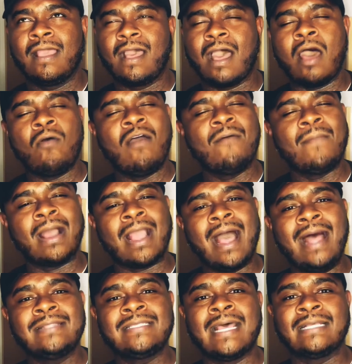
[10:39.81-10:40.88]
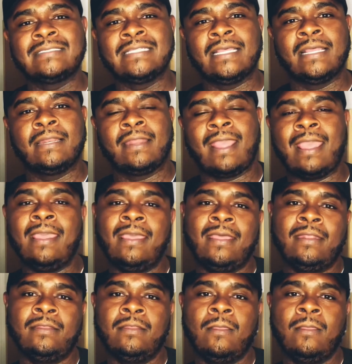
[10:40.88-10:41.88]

I don't have my contacts in. And